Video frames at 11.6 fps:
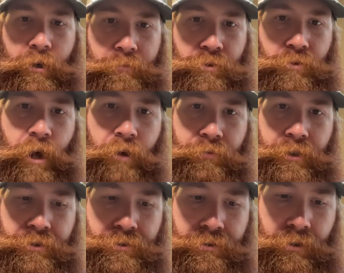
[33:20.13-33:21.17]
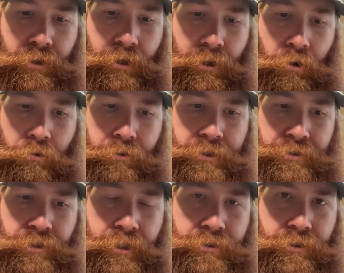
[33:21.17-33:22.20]
throughout this early
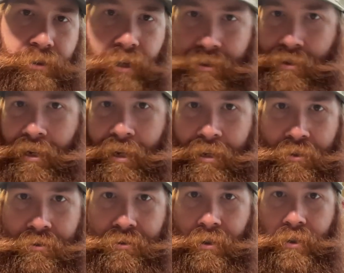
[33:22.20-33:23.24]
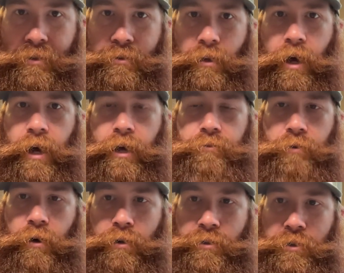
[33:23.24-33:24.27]
season as I get used to this live
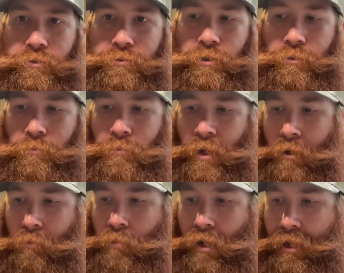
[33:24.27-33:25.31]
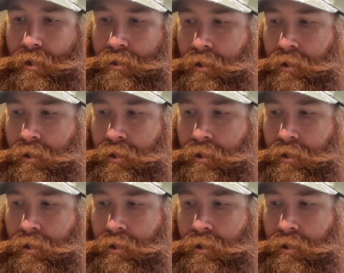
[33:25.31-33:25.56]
on YouTube. But